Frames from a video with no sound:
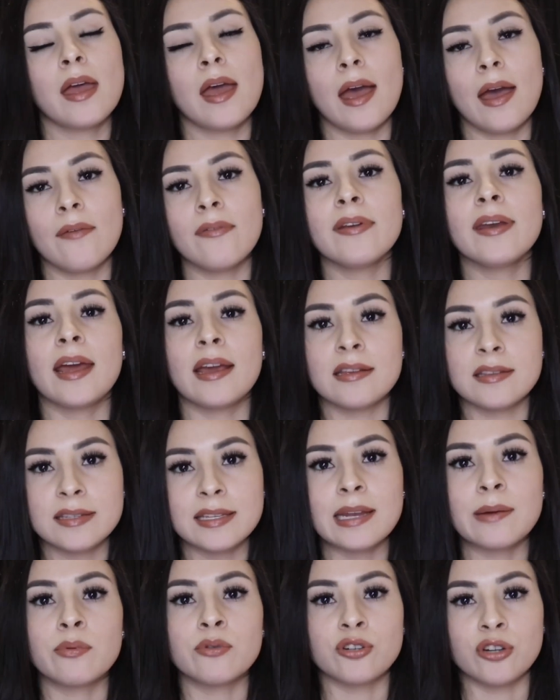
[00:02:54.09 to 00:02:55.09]
have a nice
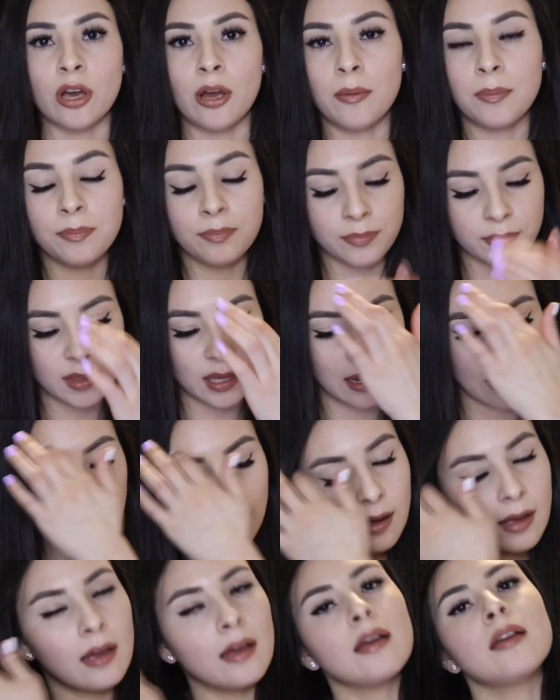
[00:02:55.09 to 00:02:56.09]
stable job
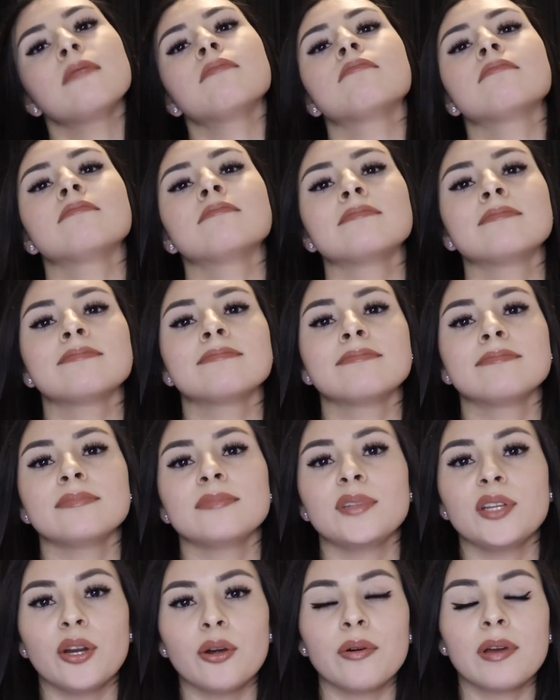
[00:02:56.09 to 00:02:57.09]
that I'm,
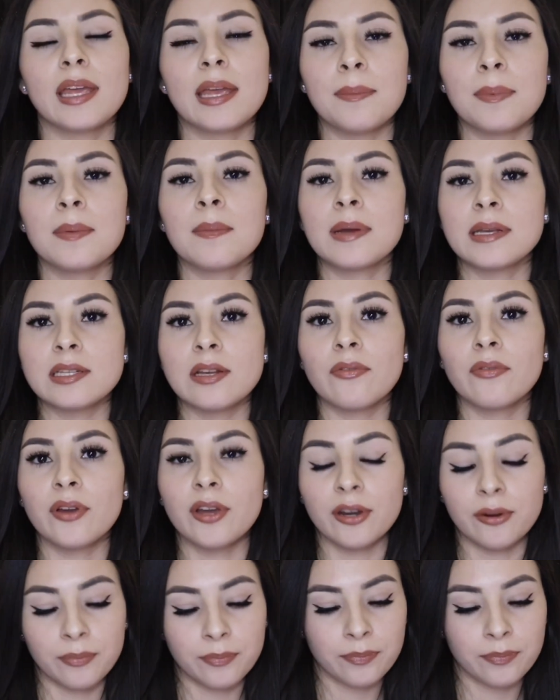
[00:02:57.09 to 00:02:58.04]
you know, keeping myself good